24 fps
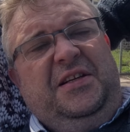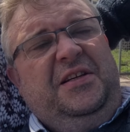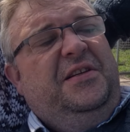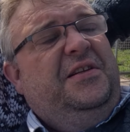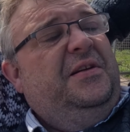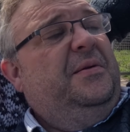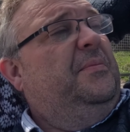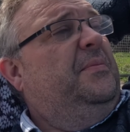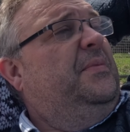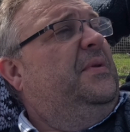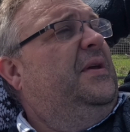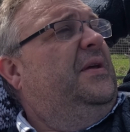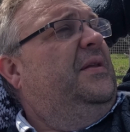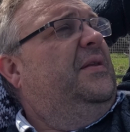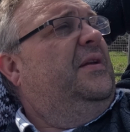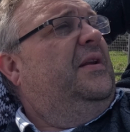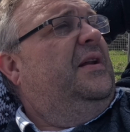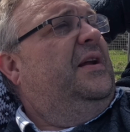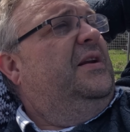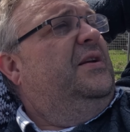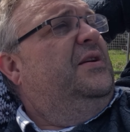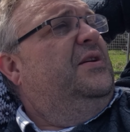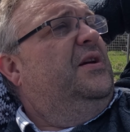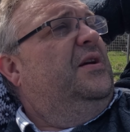is something that
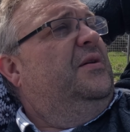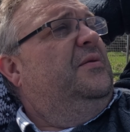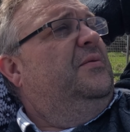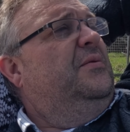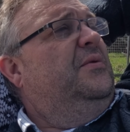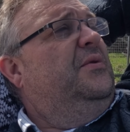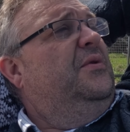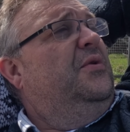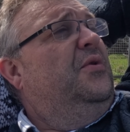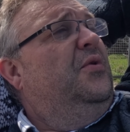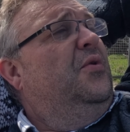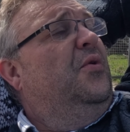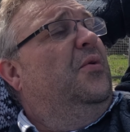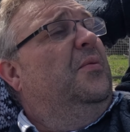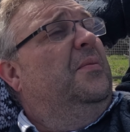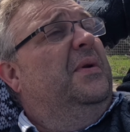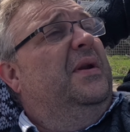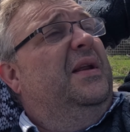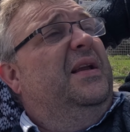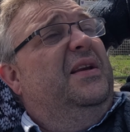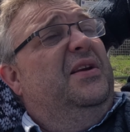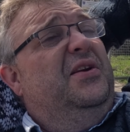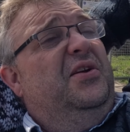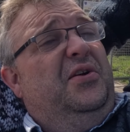I don't
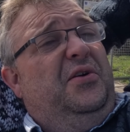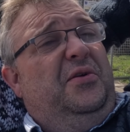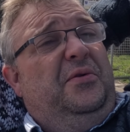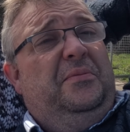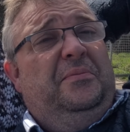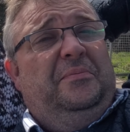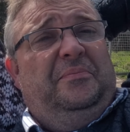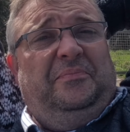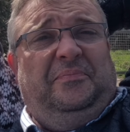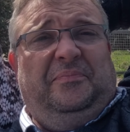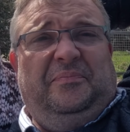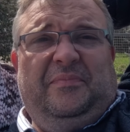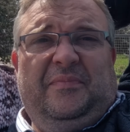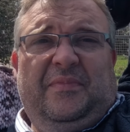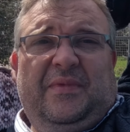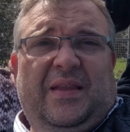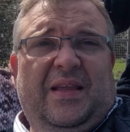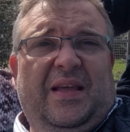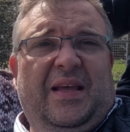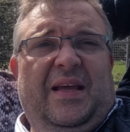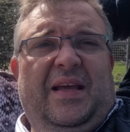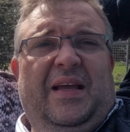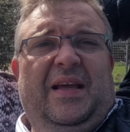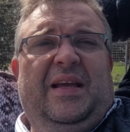normally do.
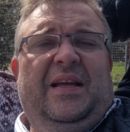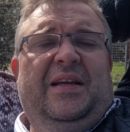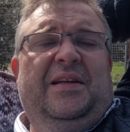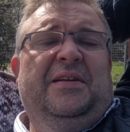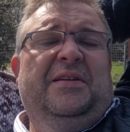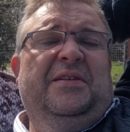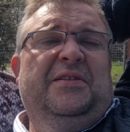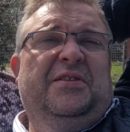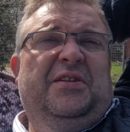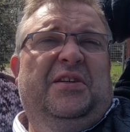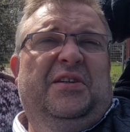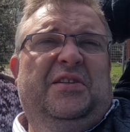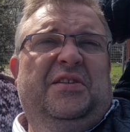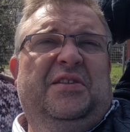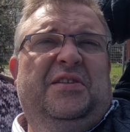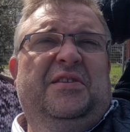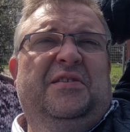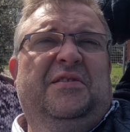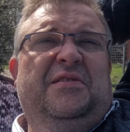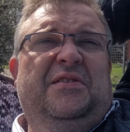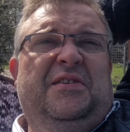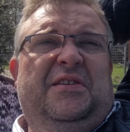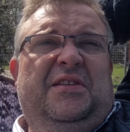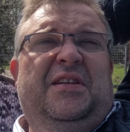Just
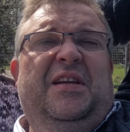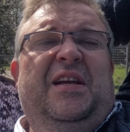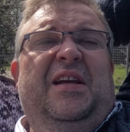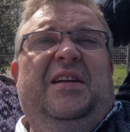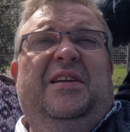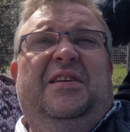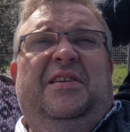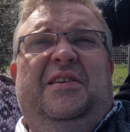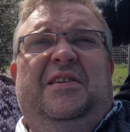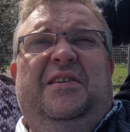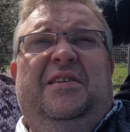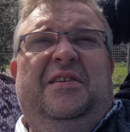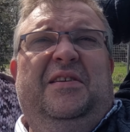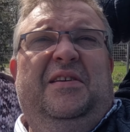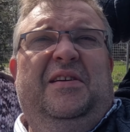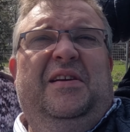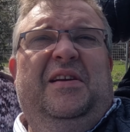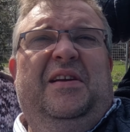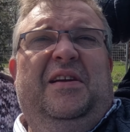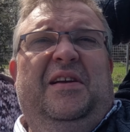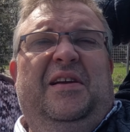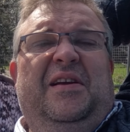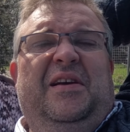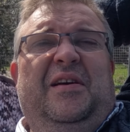sit
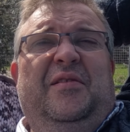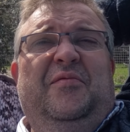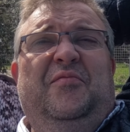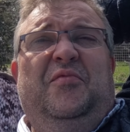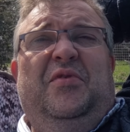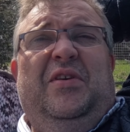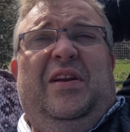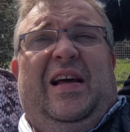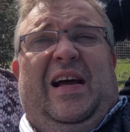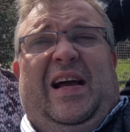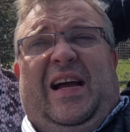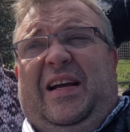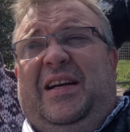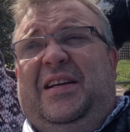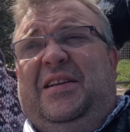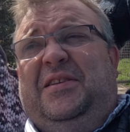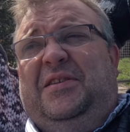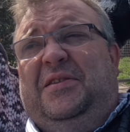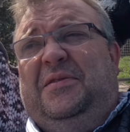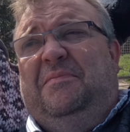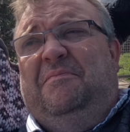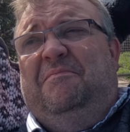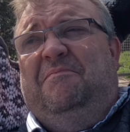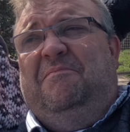and
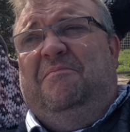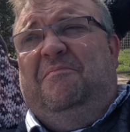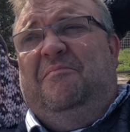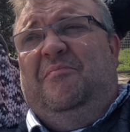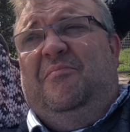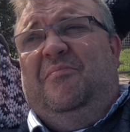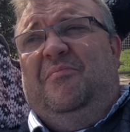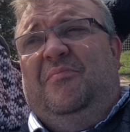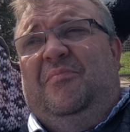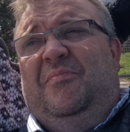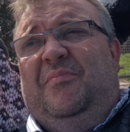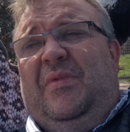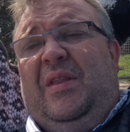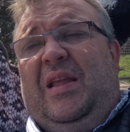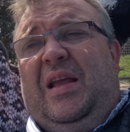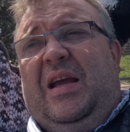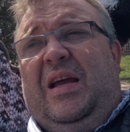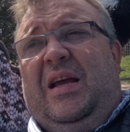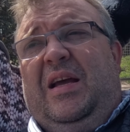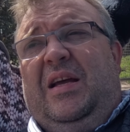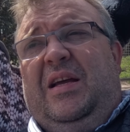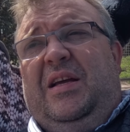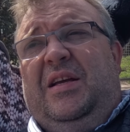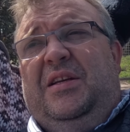relax.
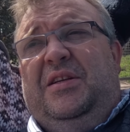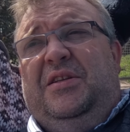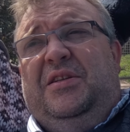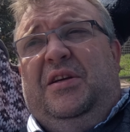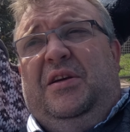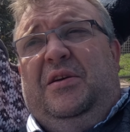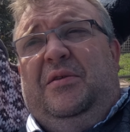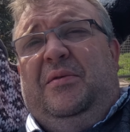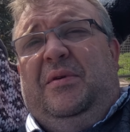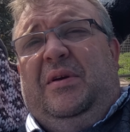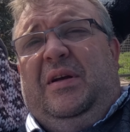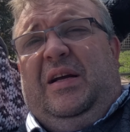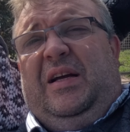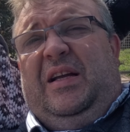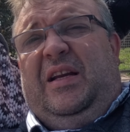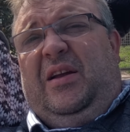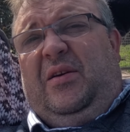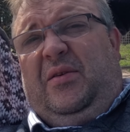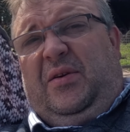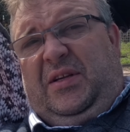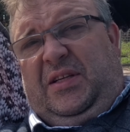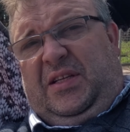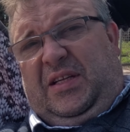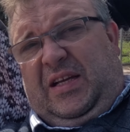So I
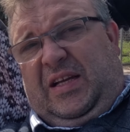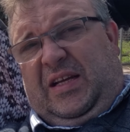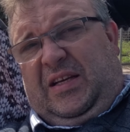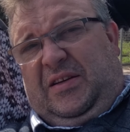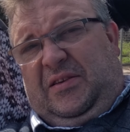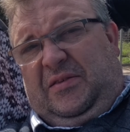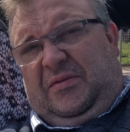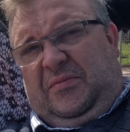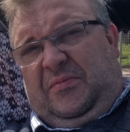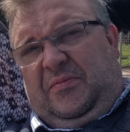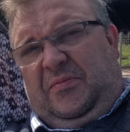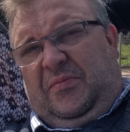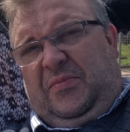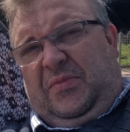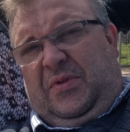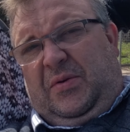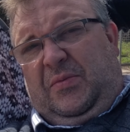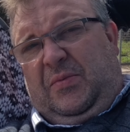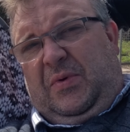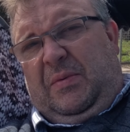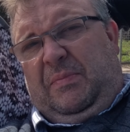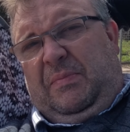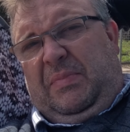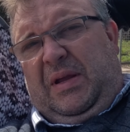know I said
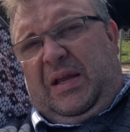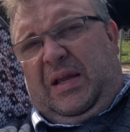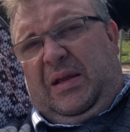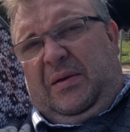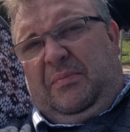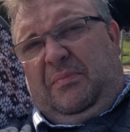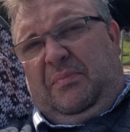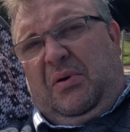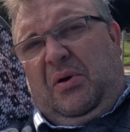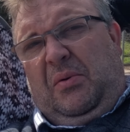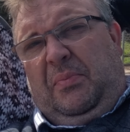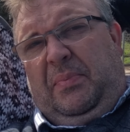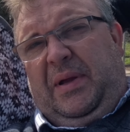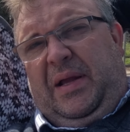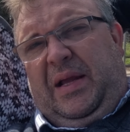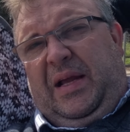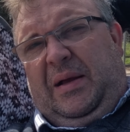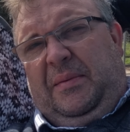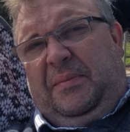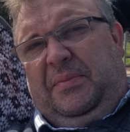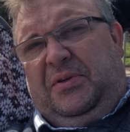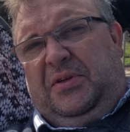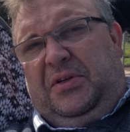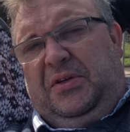that we'd be popping
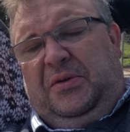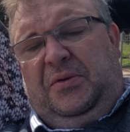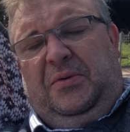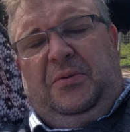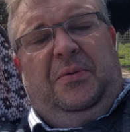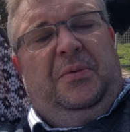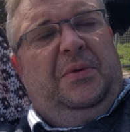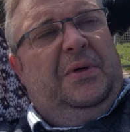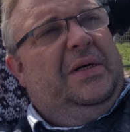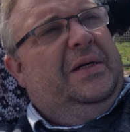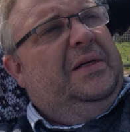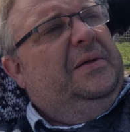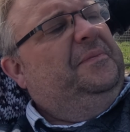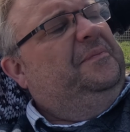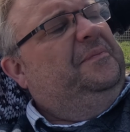up to